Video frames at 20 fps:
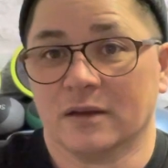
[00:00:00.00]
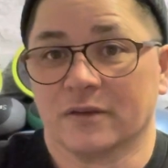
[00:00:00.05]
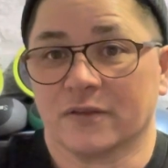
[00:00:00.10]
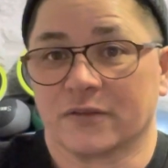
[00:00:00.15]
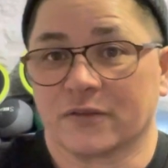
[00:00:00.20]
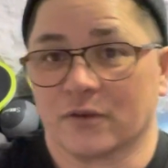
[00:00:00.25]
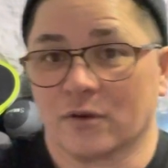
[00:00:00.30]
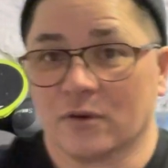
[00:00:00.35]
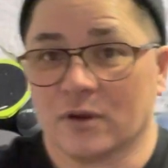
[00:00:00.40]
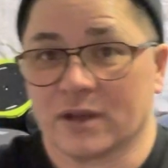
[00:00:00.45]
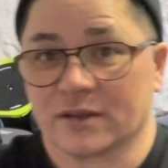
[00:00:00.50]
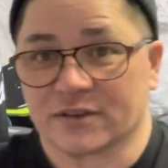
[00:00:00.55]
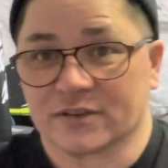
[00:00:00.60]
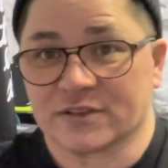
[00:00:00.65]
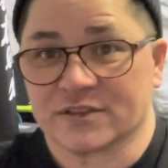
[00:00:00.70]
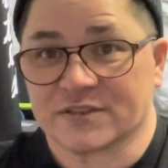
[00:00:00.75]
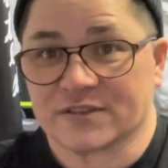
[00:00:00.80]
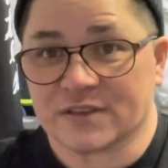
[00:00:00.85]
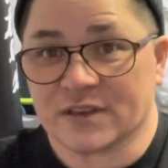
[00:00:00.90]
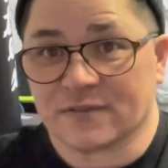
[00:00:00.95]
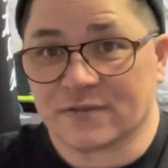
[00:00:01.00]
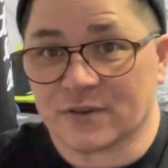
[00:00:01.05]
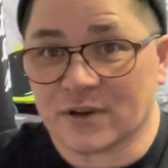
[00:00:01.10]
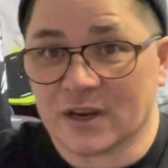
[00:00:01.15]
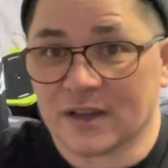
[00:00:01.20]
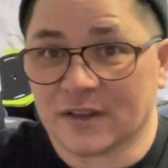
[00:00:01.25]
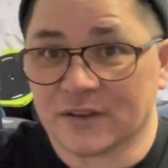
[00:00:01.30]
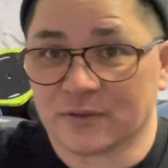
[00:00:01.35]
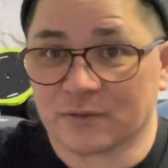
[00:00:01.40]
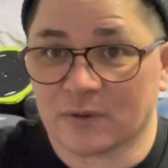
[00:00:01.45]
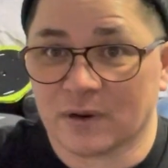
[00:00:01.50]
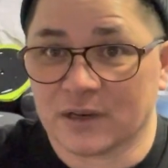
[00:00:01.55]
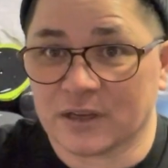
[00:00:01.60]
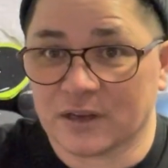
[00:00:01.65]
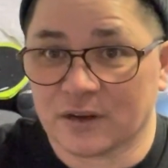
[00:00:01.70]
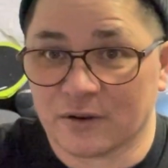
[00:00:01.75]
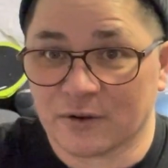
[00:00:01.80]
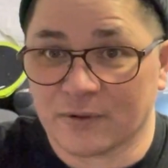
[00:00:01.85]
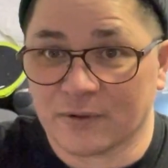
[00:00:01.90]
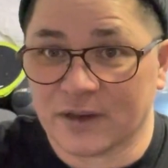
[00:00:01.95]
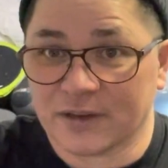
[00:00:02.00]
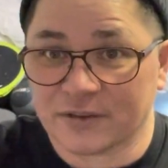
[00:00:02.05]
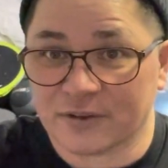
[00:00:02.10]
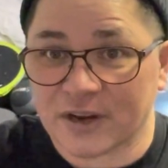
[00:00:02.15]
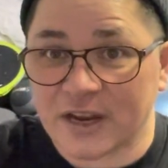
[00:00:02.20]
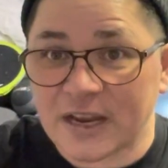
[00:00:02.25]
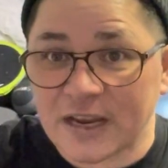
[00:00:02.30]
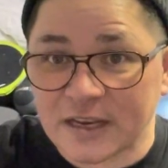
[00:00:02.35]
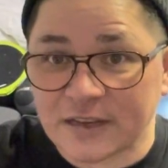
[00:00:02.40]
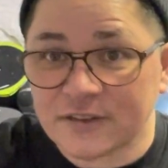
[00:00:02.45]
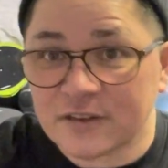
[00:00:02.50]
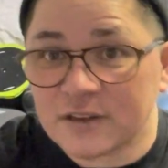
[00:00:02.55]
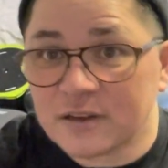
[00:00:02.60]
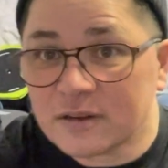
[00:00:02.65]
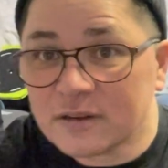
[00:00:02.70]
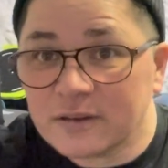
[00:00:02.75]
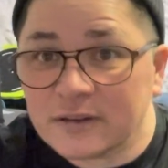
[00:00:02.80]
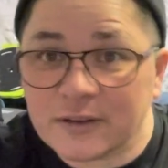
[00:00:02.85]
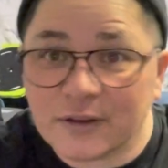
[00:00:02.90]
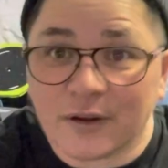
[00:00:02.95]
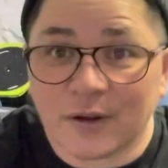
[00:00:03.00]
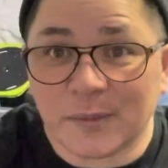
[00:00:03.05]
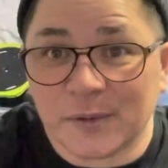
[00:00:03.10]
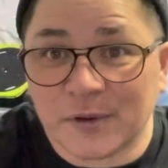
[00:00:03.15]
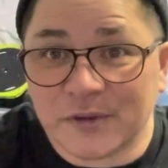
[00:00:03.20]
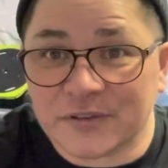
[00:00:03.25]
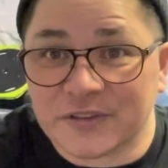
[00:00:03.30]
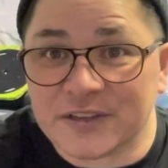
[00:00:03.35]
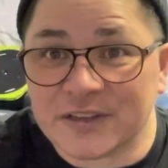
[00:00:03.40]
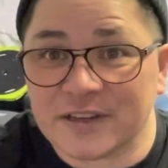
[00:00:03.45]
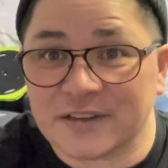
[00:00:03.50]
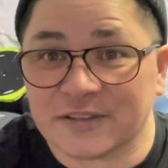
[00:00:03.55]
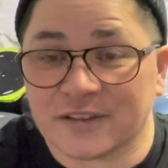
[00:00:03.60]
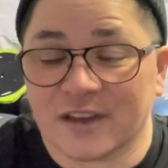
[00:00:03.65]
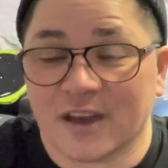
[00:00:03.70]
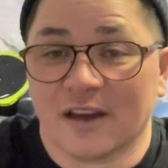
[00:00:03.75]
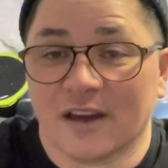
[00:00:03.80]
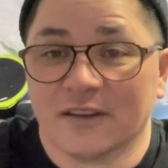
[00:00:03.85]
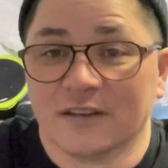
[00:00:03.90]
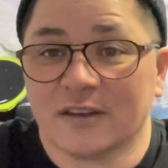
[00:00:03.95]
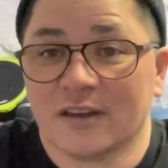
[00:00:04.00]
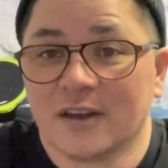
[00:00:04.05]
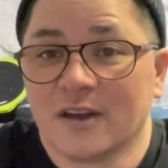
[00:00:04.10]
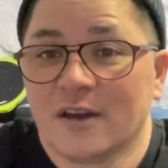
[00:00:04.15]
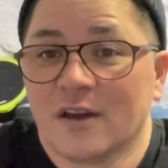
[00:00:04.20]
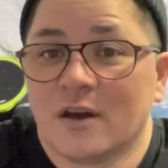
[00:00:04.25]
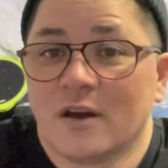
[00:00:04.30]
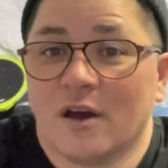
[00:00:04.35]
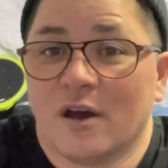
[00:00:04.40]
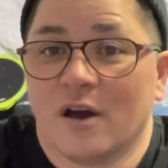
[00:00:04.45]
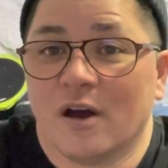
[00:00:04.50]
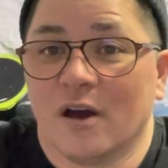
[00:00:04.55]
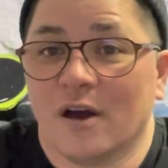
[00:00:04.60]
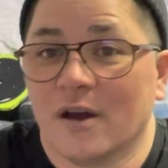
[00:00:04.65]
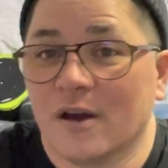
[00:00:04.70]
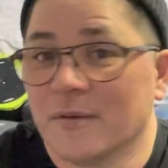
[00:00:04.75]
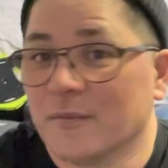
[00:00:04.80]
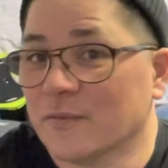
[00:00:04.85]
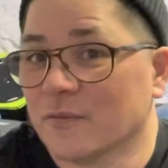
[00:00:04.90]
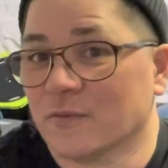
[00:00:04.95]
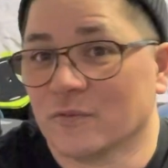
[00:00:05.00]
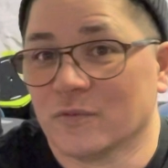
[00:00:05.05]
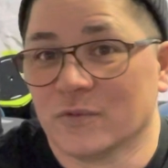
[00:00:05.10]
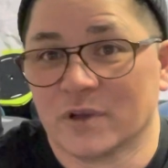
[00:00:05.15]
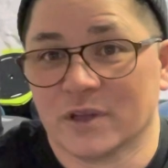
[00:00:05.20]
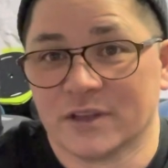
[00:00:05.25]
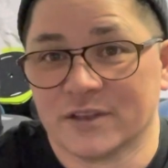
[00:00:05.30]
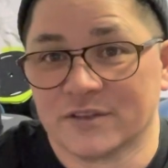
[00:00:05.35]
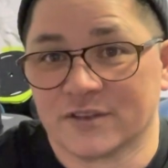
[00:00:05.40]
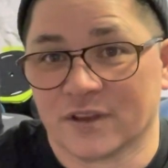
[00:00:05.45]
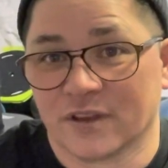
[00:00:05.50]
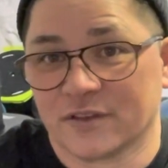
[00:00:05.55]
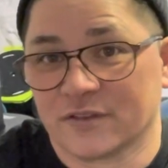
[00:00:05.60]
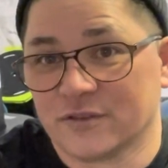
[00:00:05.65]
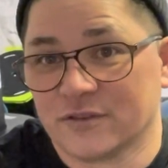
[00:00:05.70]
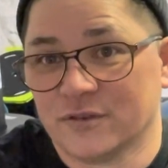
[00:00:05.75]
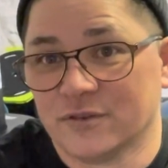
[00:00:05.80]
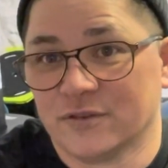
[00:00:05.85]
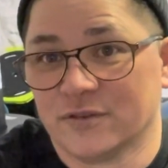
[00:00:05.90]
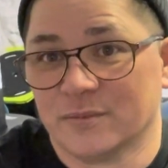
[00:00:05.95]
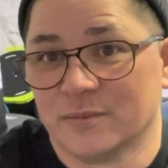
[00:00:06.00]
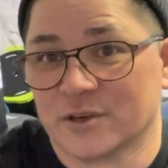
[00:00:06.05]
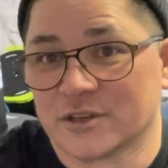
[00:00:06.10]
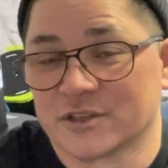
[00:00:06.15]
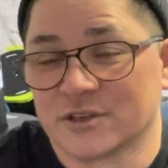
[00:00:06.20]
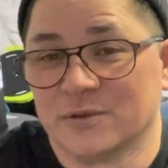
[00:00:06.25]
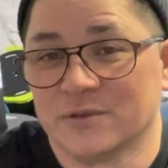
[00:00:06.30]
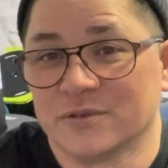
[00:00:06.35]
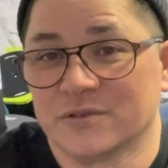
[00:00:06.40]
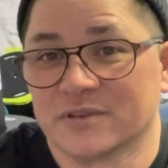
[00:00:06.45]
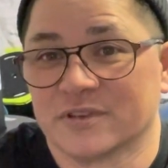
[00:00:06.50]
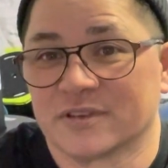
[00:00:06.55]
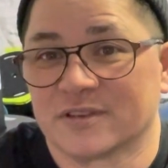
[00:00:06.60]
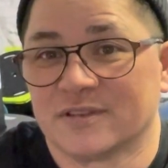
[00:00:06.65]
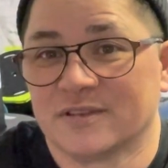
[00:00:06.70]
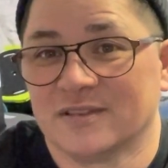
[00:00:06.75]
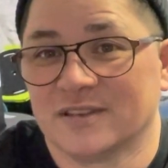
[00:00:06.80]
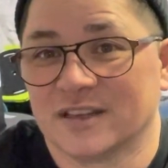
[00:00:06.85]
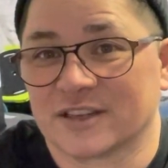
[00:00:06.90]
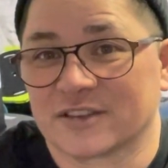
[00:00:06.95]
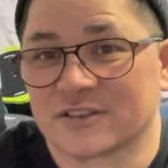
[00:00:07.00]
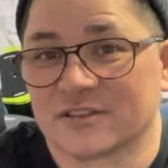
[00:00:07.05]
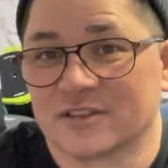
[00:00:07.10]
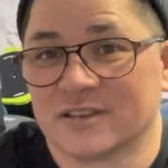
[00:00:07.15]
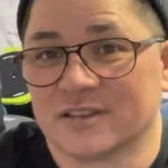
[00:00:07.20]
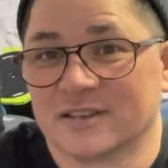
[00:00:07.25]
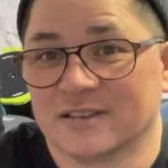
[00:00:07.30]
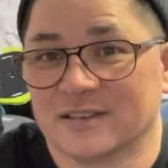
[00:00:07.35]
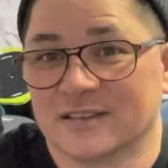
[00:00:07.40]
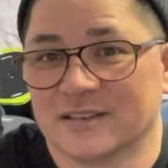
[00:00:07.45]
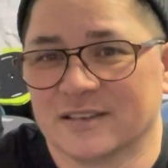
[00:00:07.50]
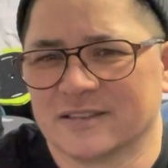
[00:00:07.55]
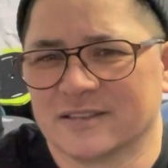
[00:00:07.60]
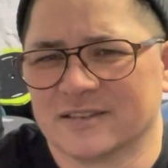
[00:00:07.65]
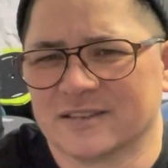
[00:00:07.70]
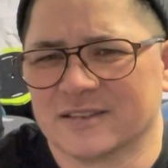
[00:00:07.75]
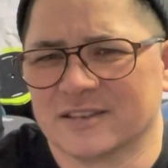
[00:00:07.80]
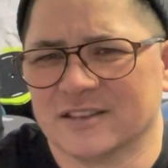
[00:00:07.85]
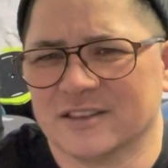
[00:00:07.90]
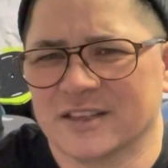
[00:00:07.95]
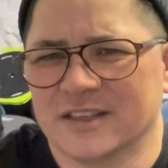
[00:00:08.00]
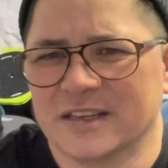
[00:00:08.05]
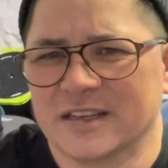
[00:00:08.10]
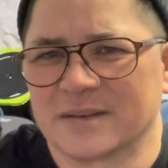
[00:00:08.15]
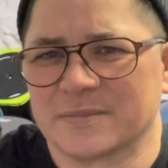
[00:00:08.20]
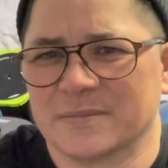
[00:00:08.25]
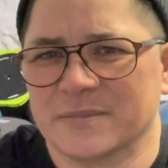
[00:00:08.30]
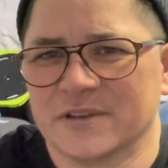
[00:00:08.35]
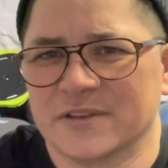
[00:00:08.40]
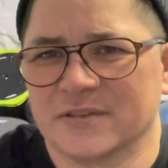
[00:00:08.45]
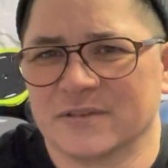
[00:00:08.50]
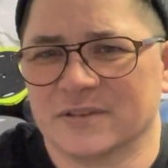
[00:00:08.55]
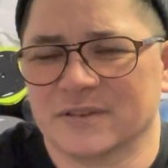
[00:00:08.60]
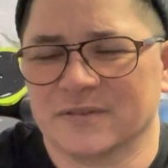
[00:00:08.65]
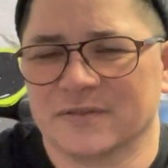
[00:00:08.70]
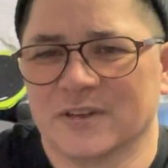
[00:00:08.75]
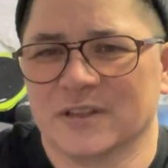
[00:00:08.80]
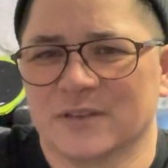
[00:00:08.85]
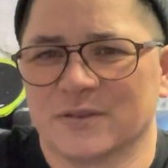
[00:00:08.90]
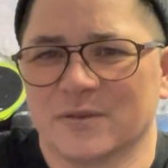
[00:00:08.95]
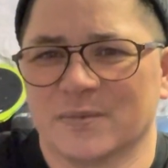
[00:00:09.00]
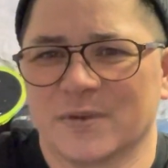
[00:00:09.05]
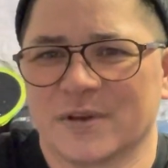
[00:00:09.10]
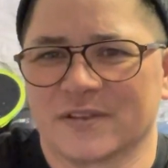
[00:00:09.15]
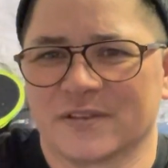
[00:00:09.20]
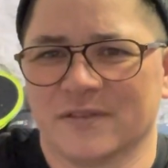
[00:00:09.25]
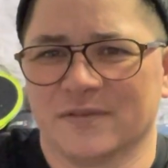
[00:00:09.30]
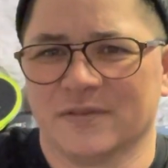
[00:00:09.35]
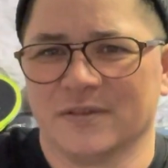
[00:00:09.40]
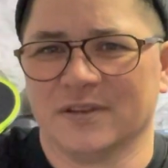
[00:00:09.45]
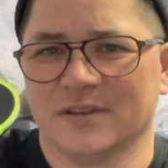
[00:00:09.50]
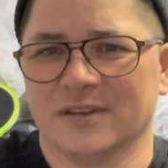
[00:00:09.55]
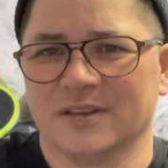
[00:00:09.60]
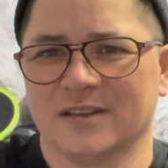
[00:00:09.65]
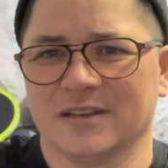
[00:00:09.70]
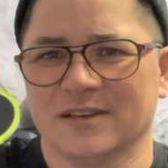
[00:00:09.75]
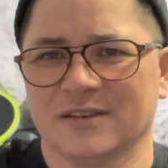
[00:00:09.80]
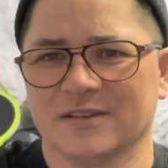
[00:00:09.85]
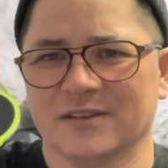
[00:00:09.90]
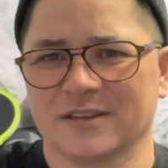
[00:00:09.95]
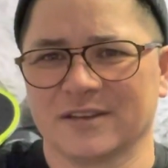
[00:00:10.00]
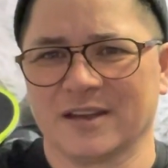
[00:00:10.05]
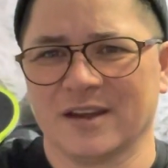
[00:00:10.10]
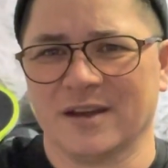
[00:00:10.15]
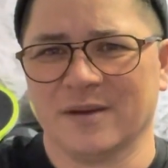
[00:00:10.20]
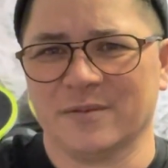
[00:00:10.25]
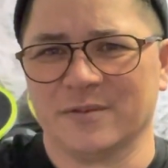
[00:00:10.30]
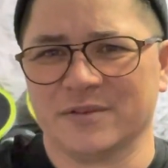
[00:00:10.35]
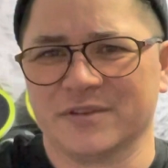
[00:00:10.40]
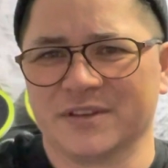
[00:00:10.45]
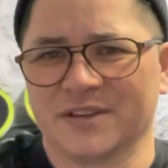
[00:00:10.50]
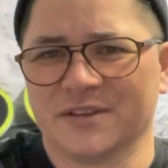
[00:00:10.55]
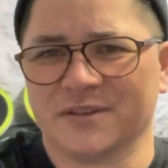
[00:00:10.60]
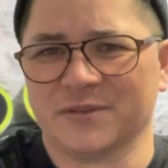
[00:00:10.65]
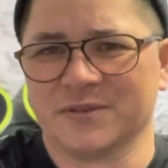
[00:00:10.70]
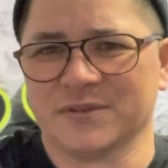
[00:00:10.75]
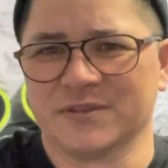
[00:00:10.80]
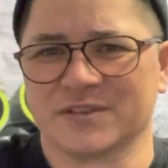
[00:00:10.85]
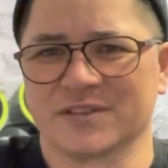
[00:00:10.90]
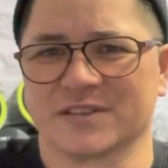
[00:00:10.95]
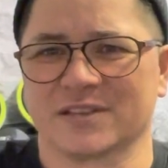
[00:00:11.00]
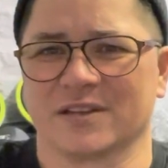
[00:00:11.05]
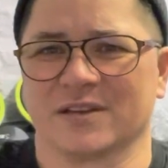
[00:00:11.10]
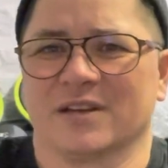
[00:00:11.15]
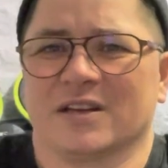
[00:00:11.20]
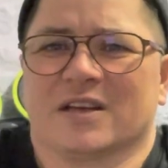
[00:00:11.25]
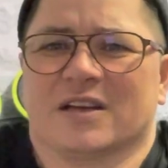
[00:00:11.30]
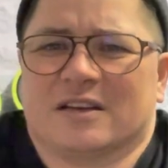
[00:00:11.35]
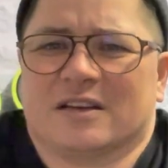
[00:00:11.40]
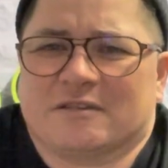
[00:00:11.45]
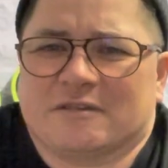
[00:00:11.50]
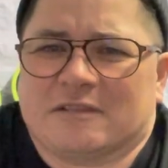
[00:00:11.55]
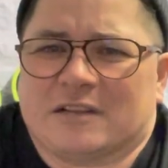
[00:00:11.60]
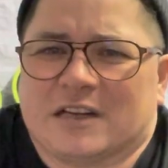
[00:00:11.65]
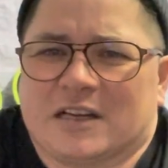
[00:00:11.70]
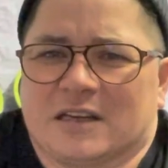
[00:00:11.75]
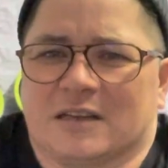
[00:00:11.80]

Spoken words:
So as I just said, if your hands are around your head, your elbows are kicked out, I'm really just using my shoulders, actually, and a lot of neck muscle. If I look at myself in the camera as I do this, it's like, yeah.